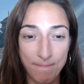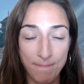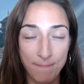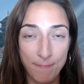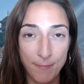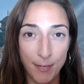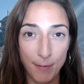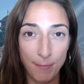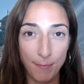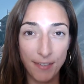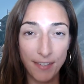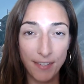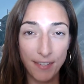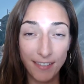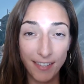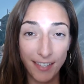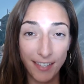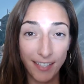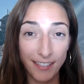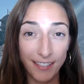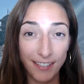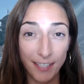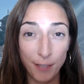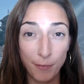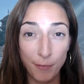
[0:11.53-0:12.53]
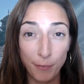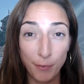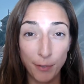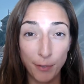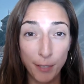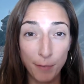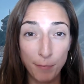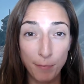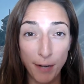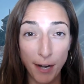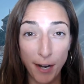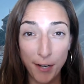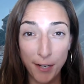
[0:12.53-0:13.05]
some of the things that I'm really
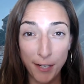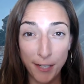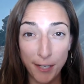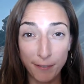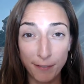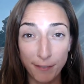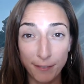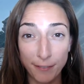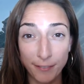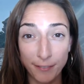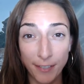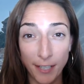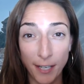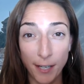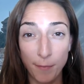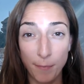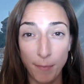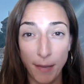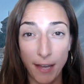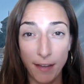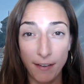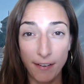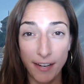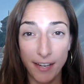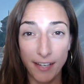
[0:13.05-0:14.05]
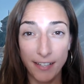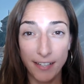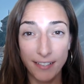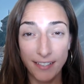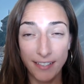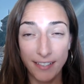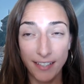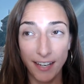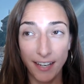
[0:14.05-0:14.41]
proud of about it.